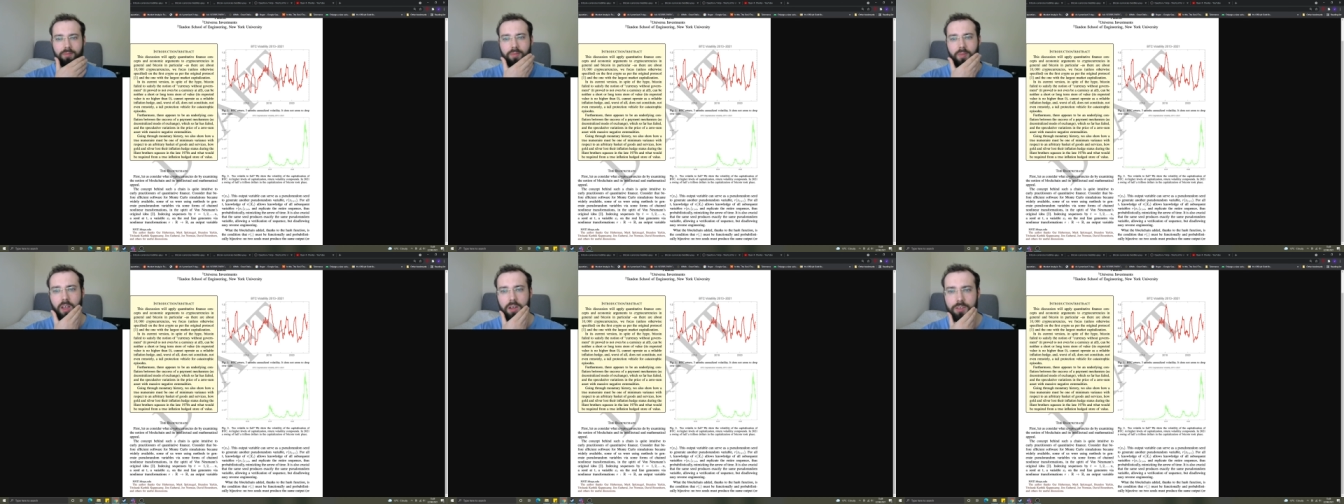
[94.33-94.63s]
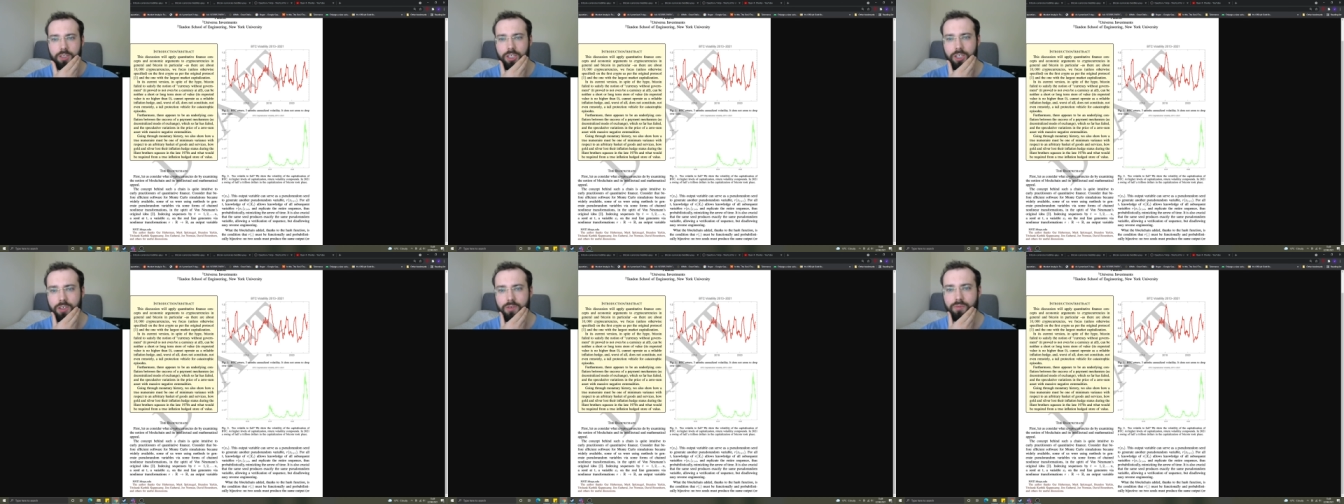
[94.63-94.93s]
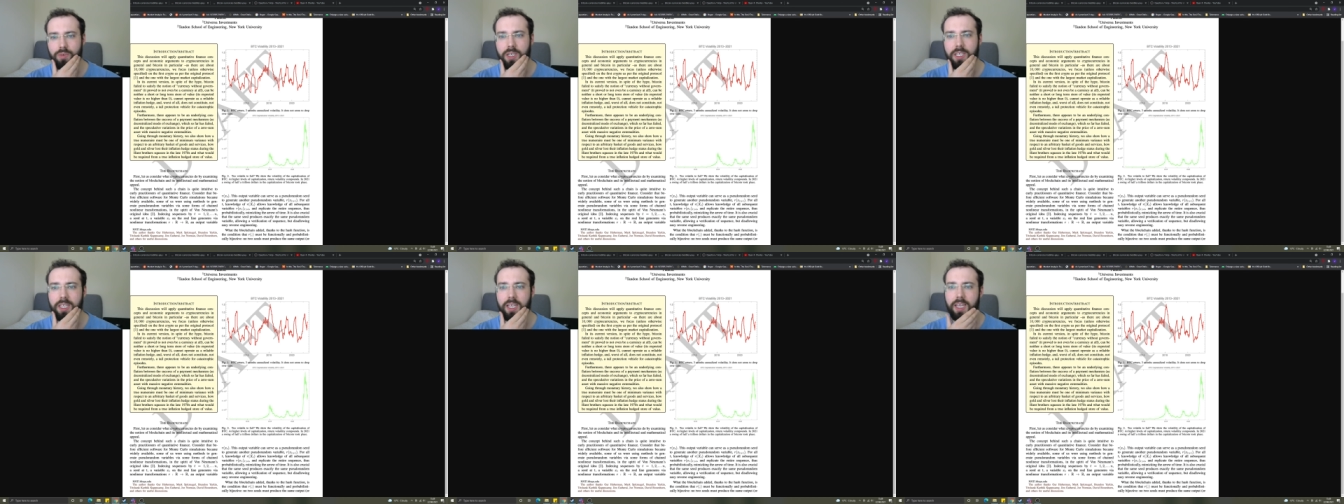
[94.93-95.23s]
I'm just going to
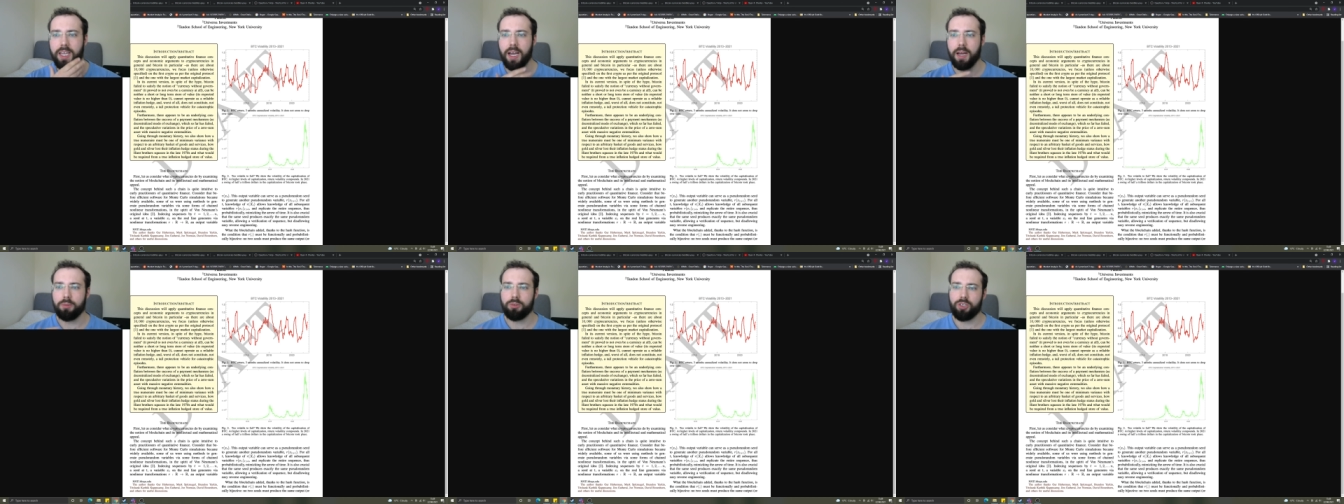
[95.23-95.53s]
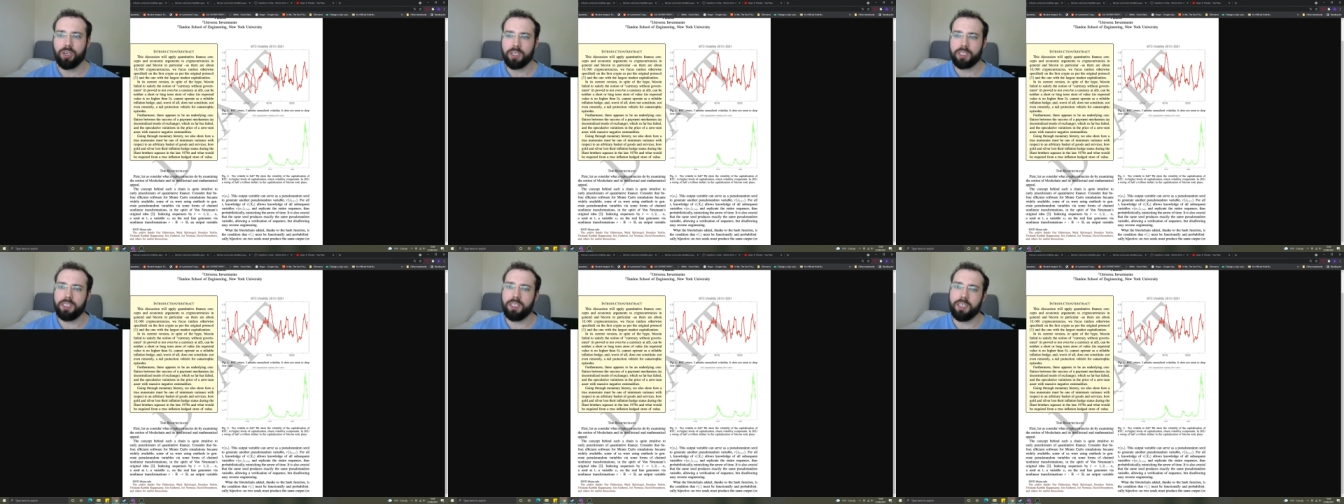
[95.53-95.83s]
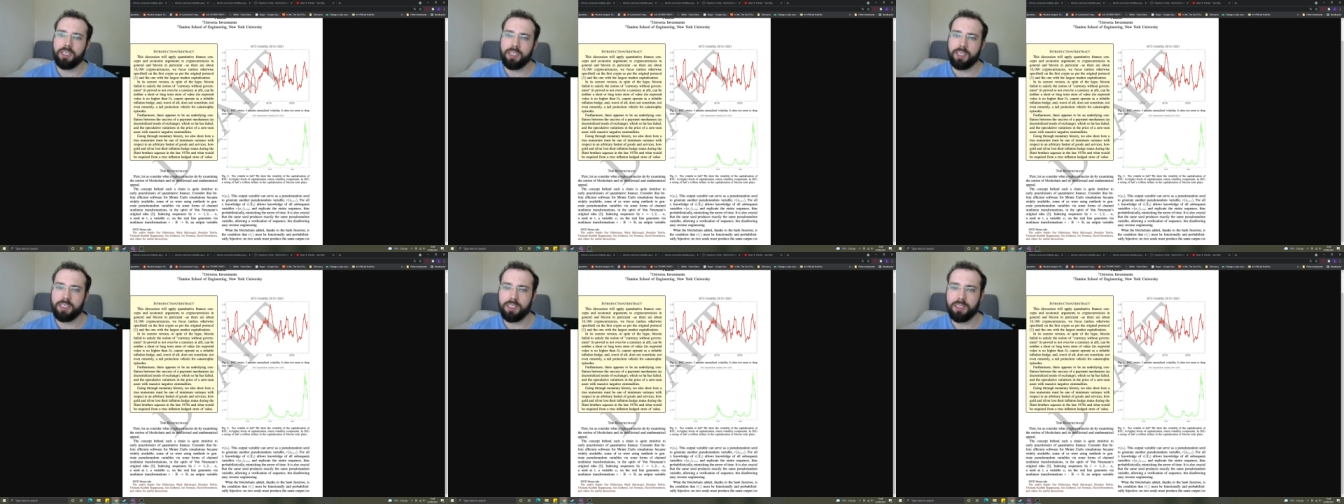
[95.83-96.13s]
read the abstract
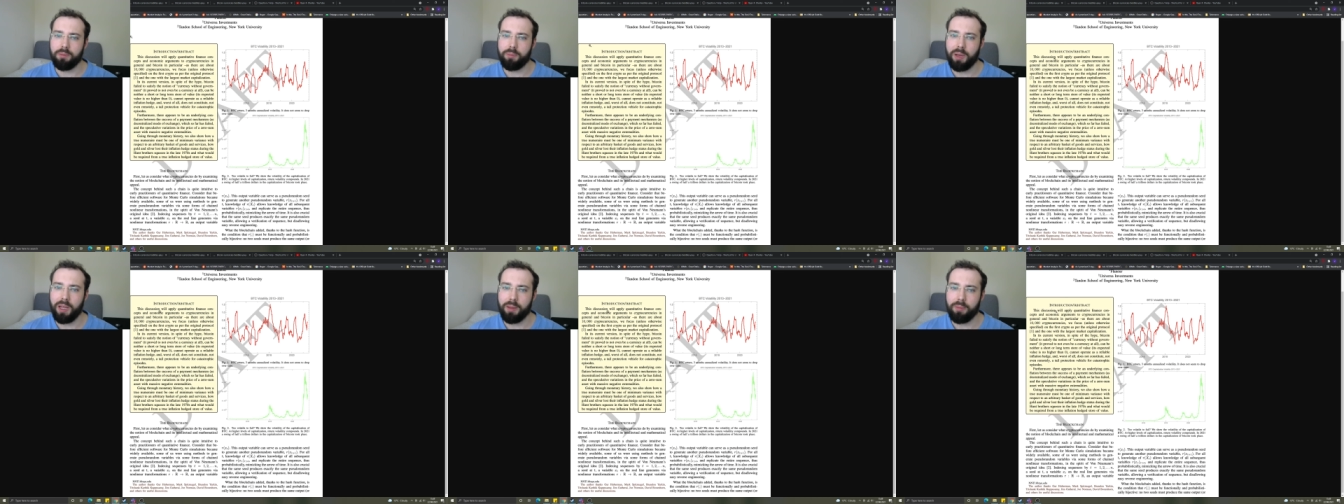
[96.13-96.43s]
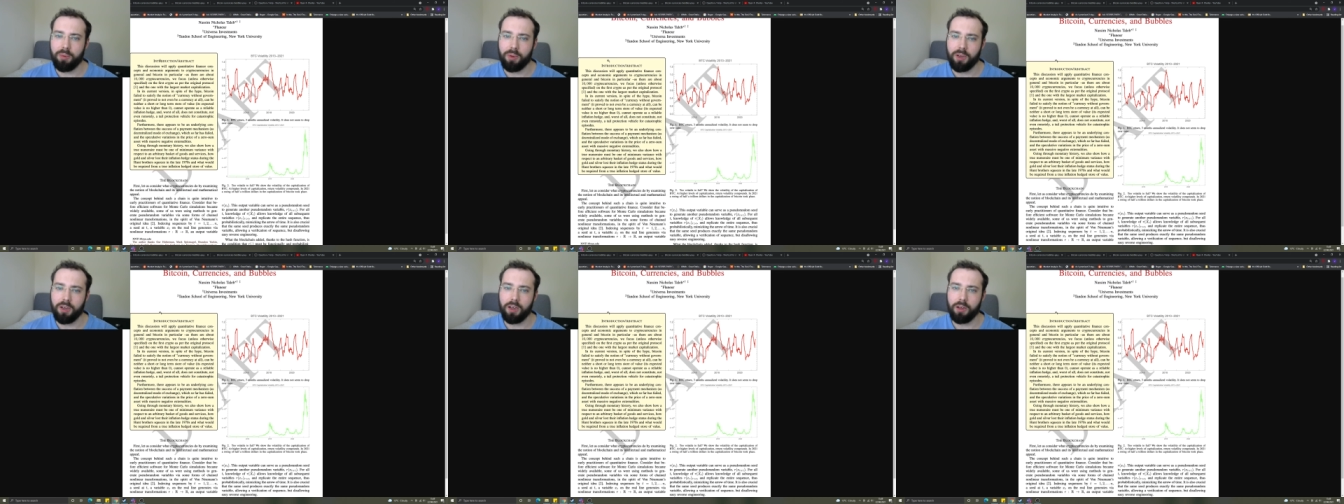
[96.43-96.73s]
here. This is the paper.